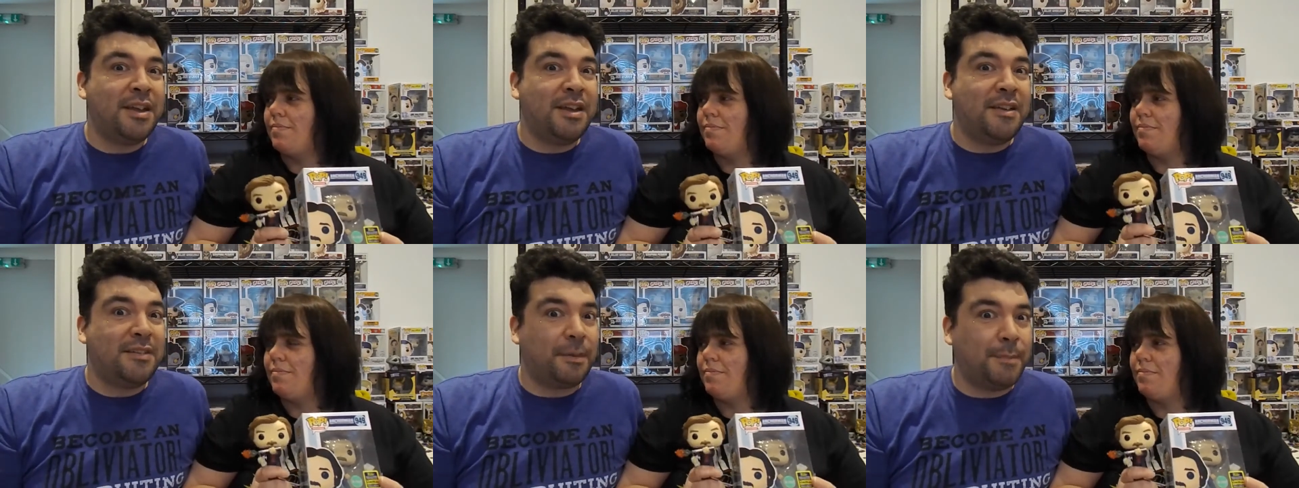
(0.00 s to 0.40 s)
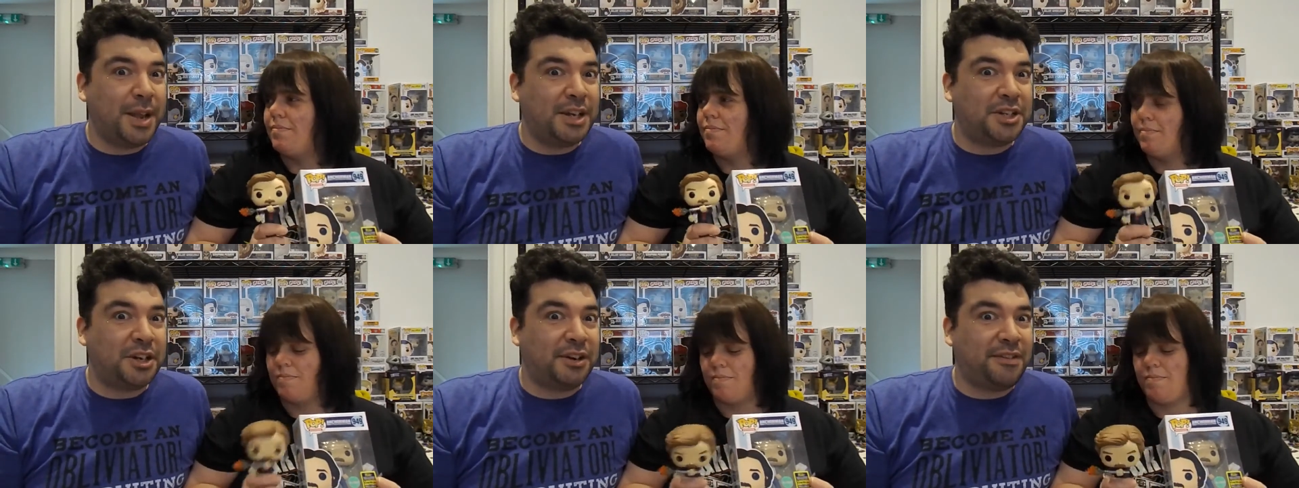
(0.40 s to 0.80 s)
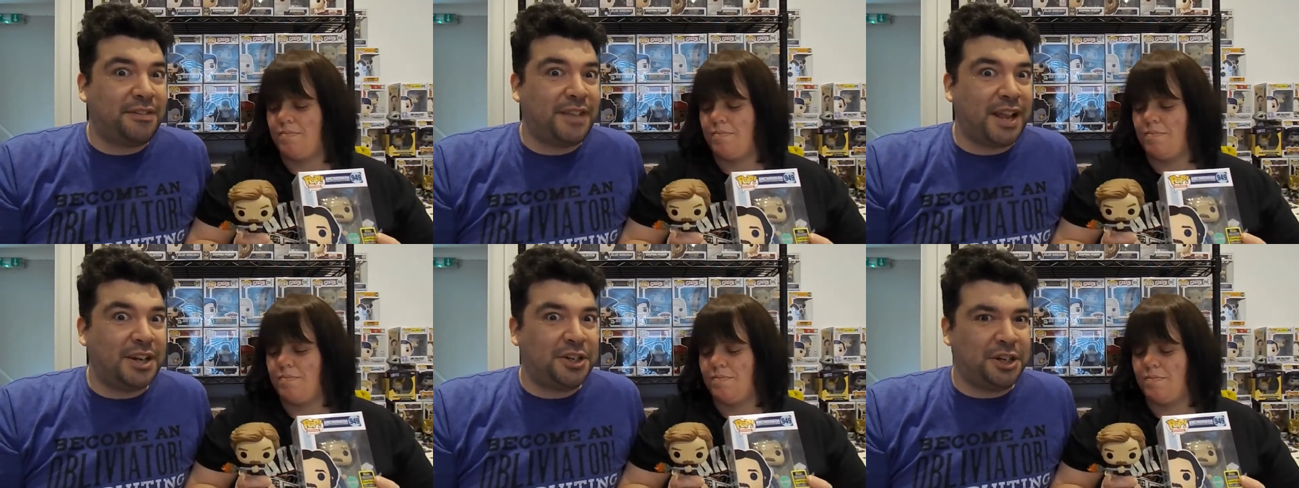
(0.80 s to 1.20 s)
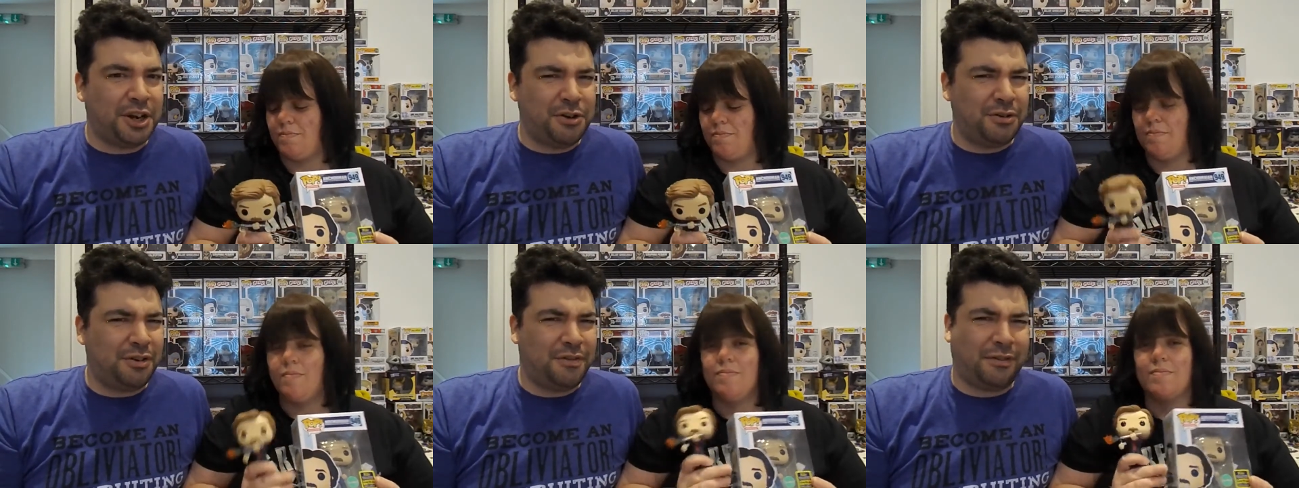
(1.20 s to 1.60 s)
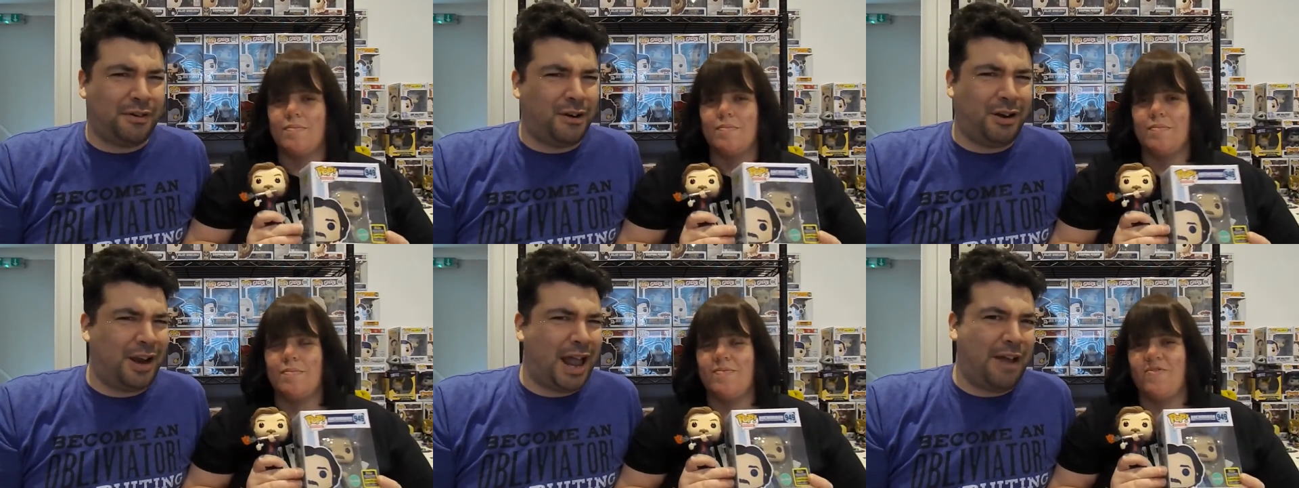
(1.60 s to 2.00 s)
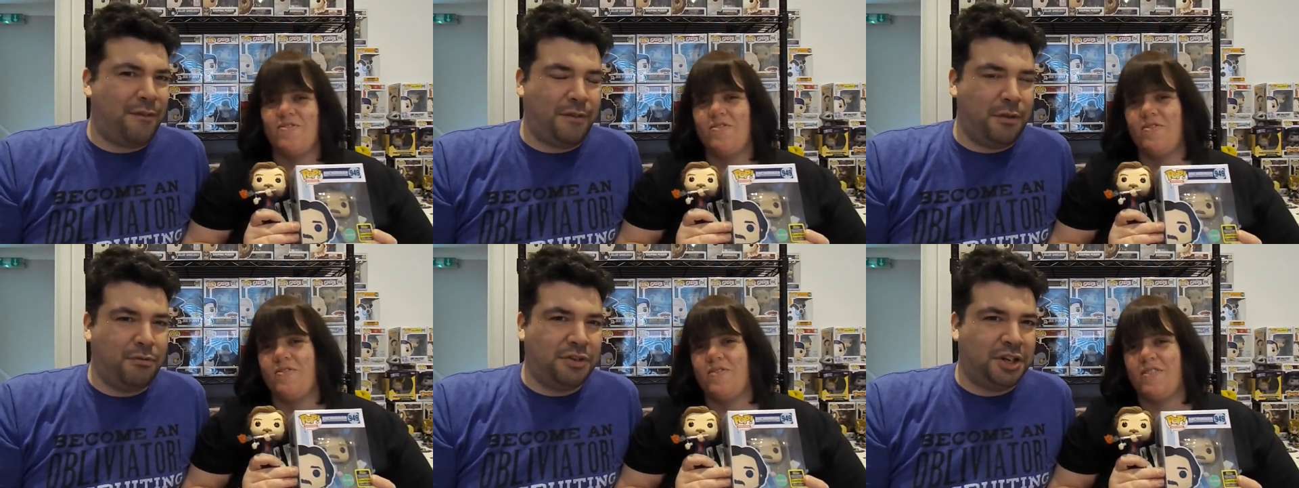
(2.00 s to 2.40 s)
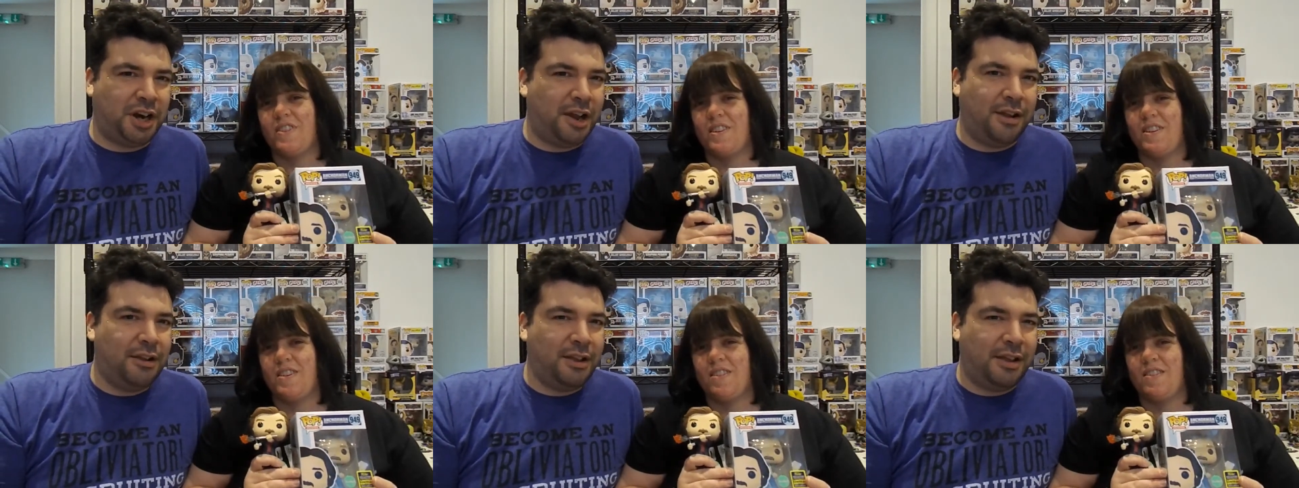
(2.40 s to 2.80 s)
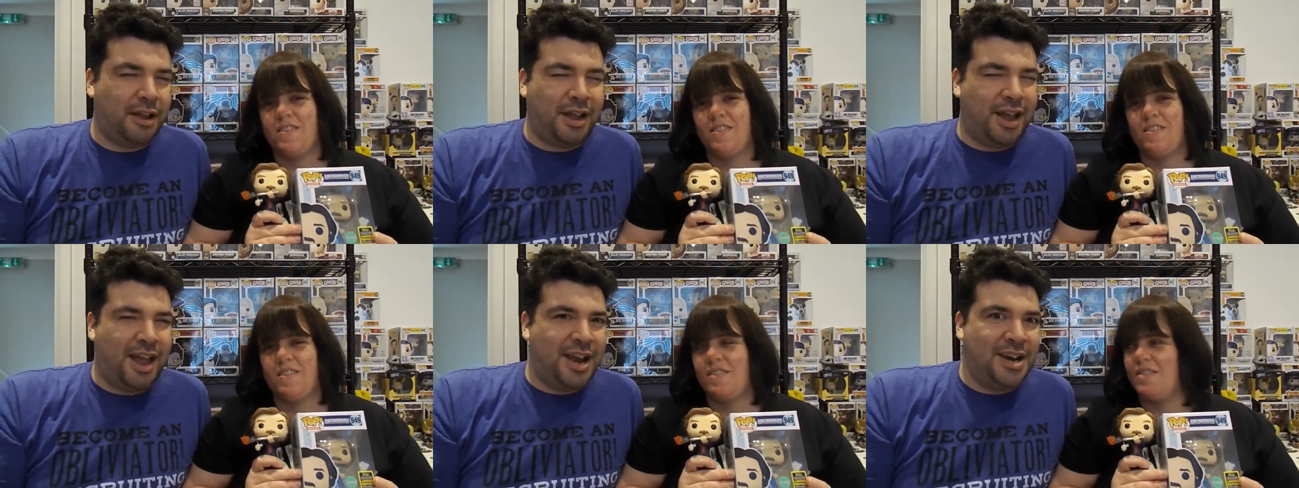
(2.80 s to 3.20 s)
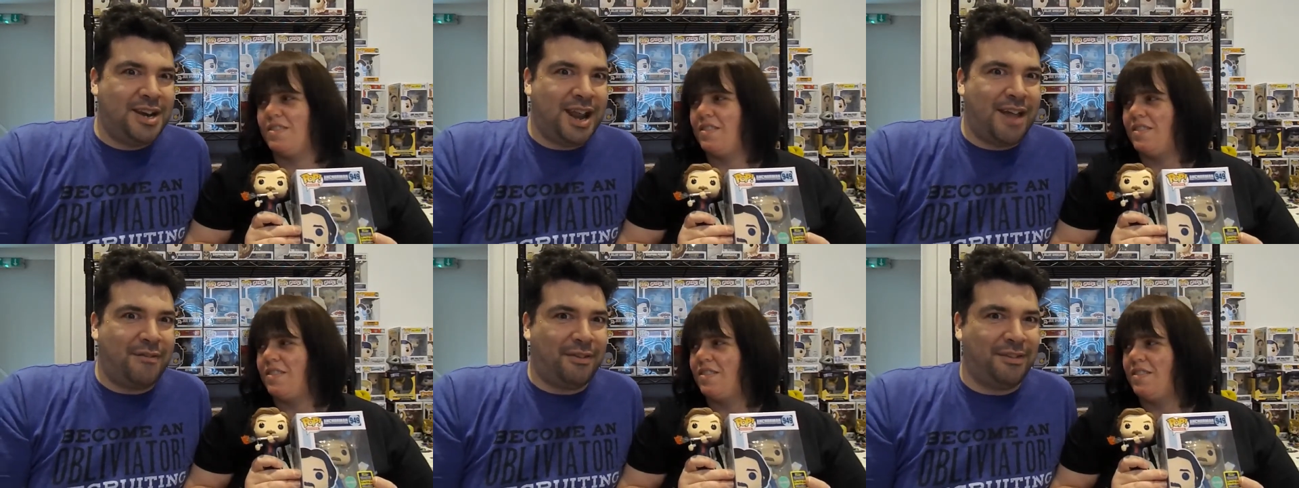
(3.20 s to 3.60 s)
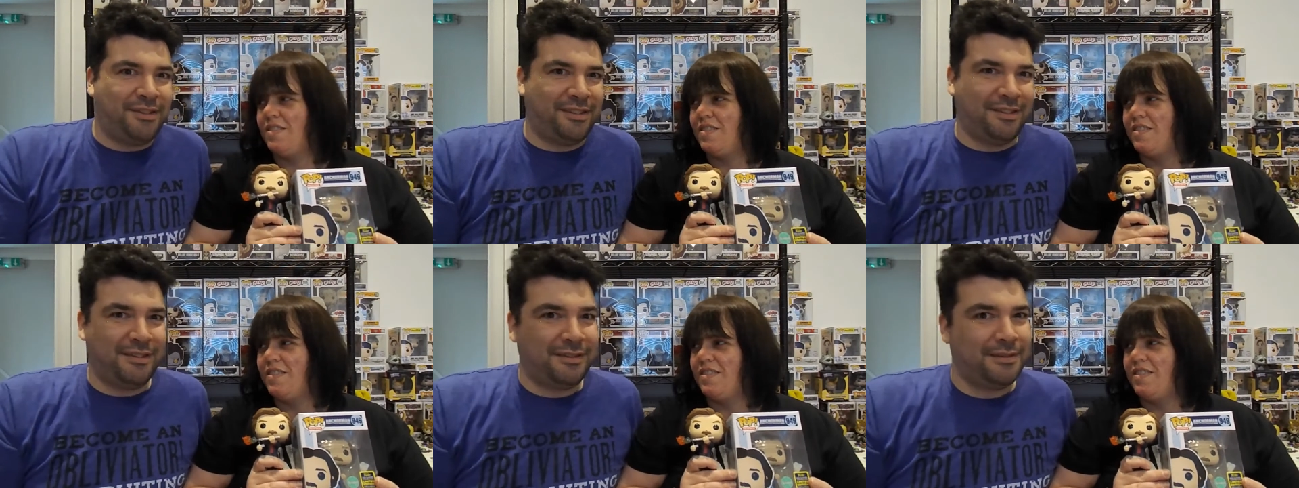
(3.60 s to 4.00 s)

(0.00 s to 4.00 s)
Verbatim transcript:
Speaker 1: So make sure to stay tuned for all our future endeavours.